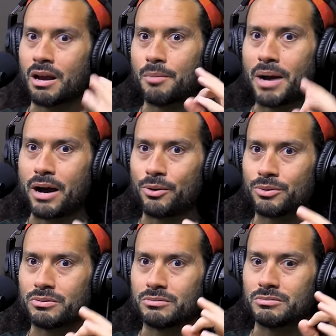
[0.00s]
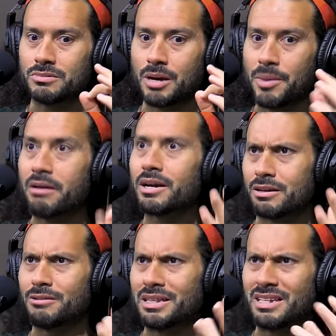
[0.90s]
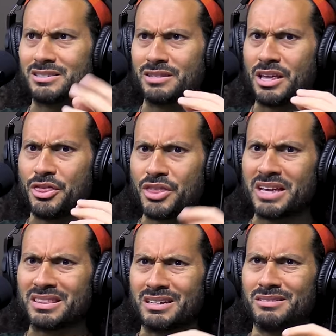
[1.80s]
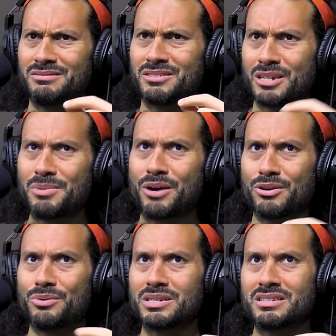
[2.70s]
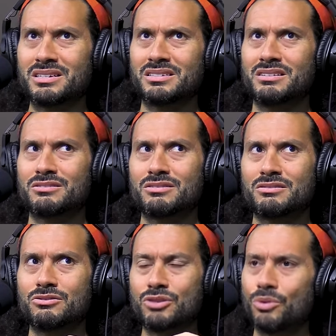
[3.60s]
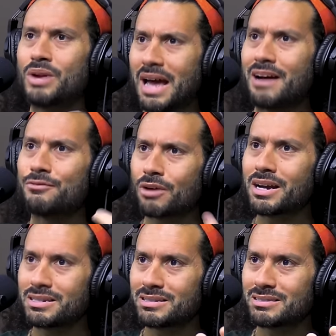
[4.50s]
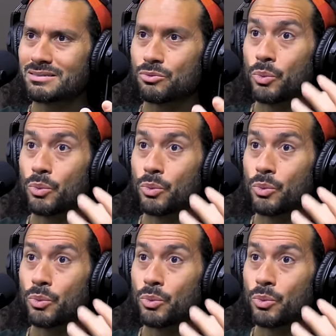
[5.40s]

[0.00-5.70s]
about America, right? They, they think that somehow U.S. citizens don't have rights.